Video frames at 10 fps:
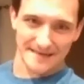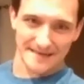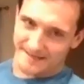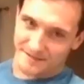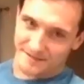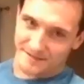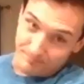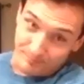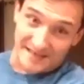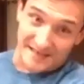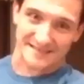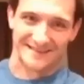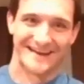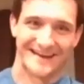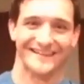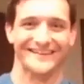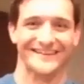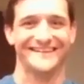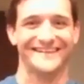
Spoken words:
is based on the athlete.